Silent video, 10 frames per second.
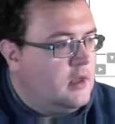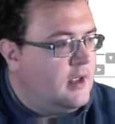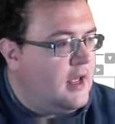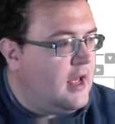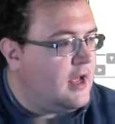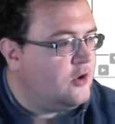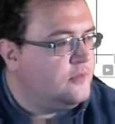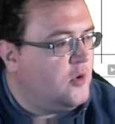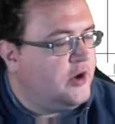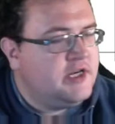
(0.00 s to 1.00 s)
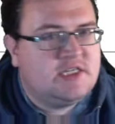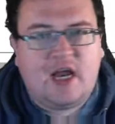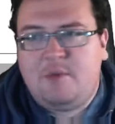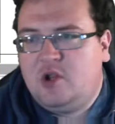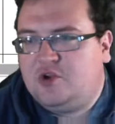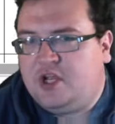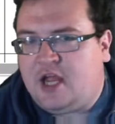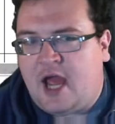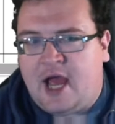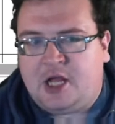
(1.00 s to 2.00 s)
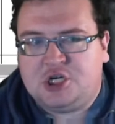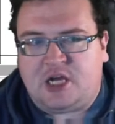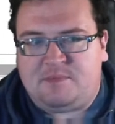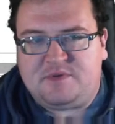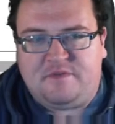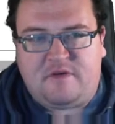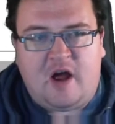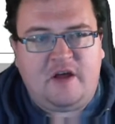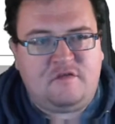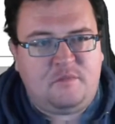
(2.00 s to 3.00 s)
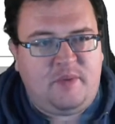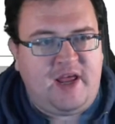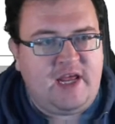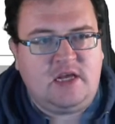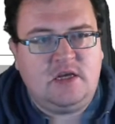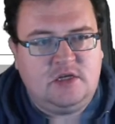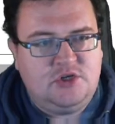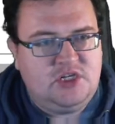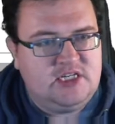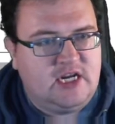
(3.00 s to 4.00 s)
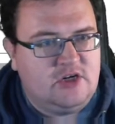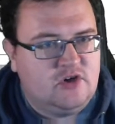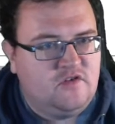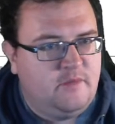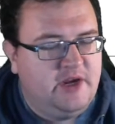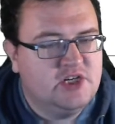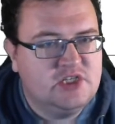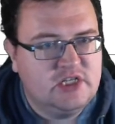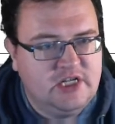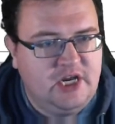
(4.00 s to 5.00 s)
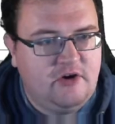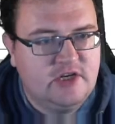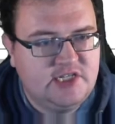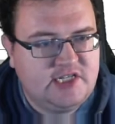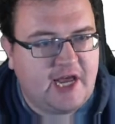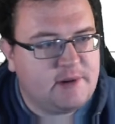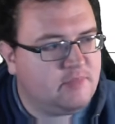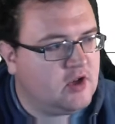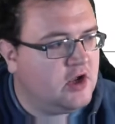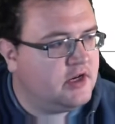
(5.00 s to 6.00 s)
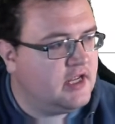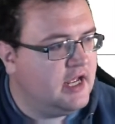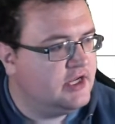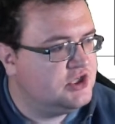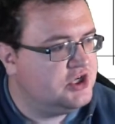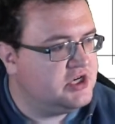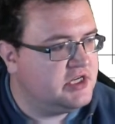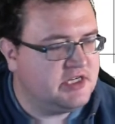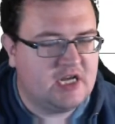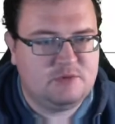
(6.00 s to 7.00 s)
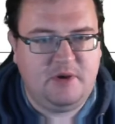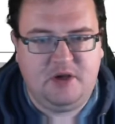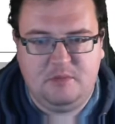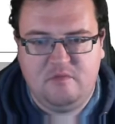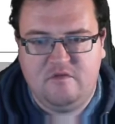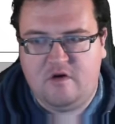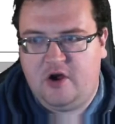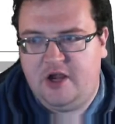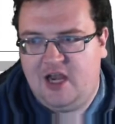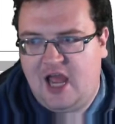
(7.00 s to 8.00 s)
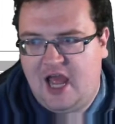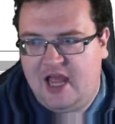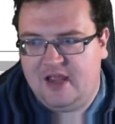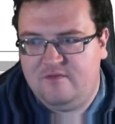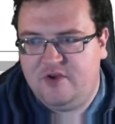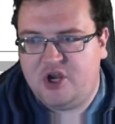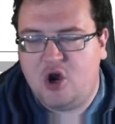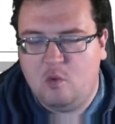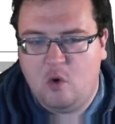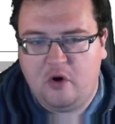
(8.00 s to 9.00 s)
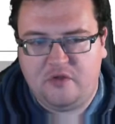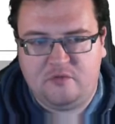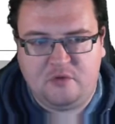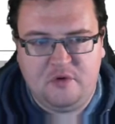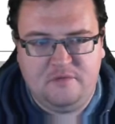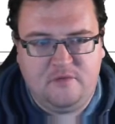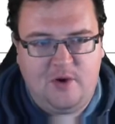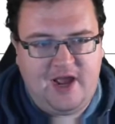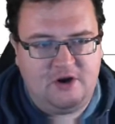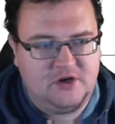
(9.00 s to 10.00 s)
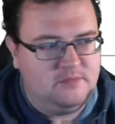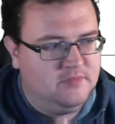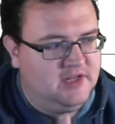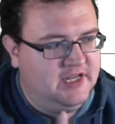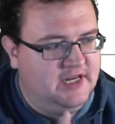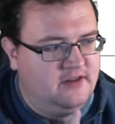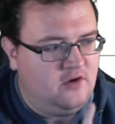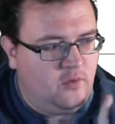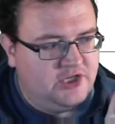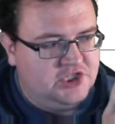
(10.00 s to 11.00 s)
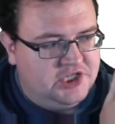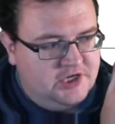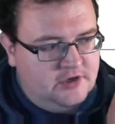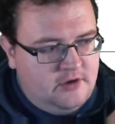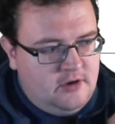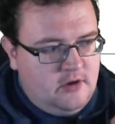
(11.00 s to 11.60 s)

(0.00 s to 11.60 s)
Good morning. Today we're looking at Chapter 5b, using data transformation to linearize a scatter plot. A student has asked me to provide a video walkthrough for how to complete the question